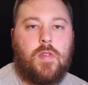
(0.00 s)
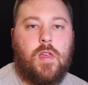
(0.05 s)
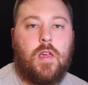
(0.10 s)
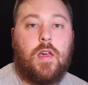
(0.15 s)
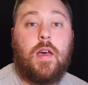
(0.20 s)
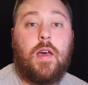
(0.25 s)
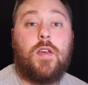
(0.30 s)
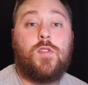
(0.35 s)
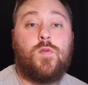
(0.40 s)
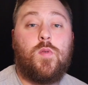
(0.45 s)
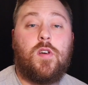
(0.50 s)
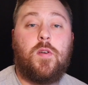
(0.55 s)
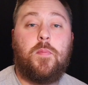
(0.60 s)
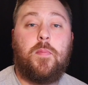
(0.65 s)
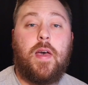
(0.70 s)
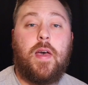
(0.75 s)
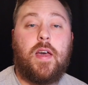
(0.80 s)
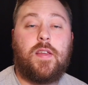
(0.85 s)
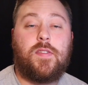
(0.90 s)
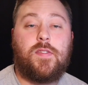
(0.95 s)
Hey guys,
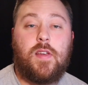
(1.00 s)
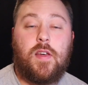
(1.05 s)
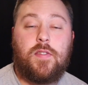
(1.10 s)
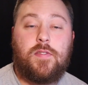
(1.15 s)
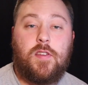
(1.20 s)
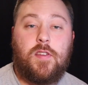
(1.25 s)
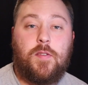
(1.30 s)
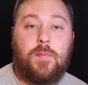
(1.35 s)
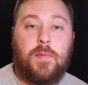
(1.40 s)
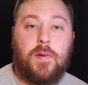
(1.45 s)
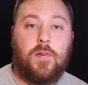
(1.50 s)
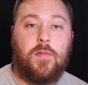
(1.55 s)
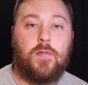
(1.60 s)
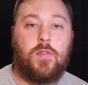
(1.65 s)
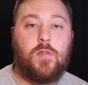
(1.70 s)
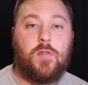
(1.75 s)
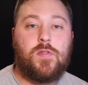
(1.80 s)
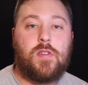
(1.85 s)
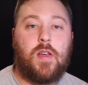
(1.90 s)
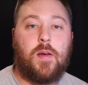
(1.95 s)
welcome back to South ten Beer
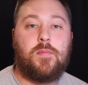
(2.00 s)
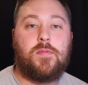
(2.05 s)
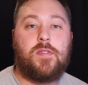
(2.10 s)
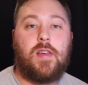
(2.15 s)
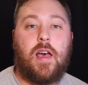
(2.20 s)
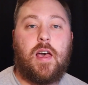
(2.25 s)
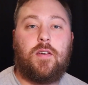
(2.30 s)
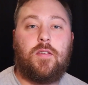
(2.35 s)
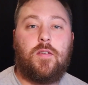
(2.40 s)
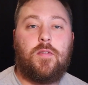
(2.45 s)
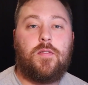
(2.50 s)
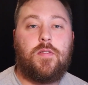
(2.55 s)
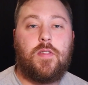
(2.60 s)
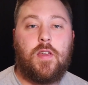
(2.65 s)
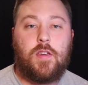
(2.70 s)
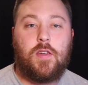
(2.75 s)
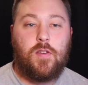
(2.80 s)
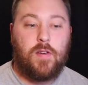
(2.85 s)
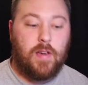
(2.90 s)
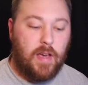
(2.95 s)
Reviews. I'm Tyler.
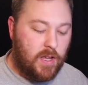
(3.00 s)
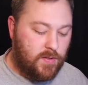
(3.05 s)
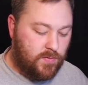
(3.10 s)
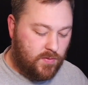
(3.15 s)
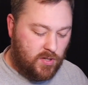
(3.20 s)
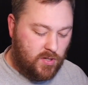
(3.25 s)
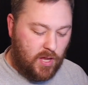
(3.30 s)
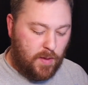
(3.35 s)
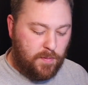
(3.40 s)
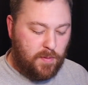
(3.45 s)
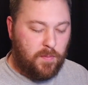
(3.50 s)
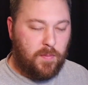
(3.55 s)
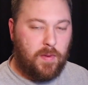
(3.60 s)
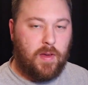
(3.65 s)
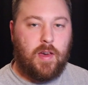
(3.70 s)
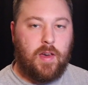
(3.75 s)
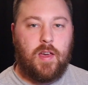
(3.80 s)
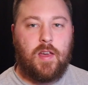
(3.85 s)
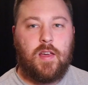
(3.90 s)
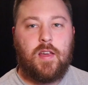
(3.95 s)
Thank you guys for stopping
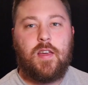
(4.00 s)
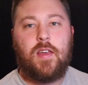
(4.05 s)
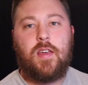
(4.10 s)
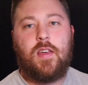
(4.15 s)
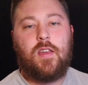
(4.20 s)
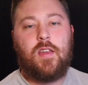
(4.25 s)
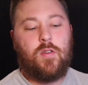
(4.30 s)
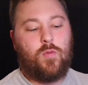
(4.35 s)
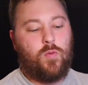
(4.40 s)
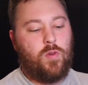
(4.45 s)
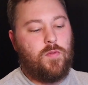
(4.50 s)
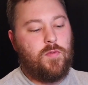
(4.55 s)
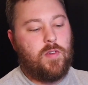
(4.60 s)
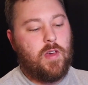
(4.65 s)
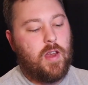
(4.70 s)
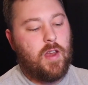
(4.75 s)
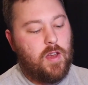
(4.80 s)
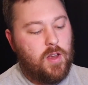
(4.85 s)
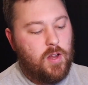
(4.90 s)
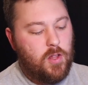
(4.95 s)
by. We've
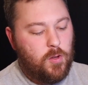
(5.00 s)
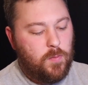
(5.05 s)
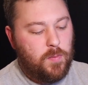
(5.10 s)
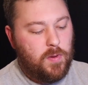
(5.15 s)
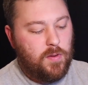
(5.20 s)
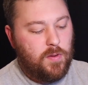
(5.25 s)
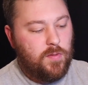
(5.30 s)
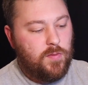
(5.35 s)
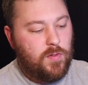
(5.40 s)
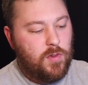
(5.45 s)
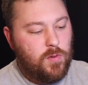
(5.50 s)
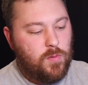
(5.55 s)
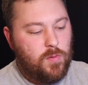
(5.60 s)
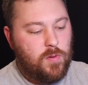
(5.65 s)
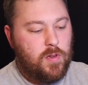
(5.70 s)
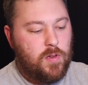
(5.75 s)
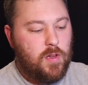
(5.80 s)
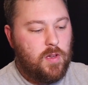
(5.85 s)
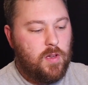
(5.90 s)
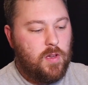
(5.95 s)
got another beer
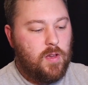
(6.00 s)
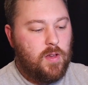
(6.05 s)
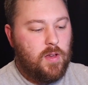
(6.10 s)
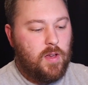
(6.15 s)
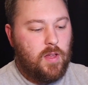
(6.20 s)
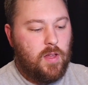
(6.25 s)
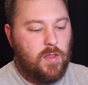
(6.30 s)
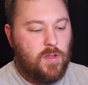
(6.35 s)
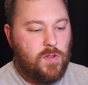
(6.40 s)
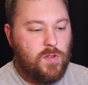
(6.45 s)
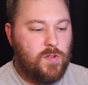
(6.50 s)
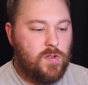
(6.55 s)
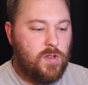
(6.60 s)
review, and this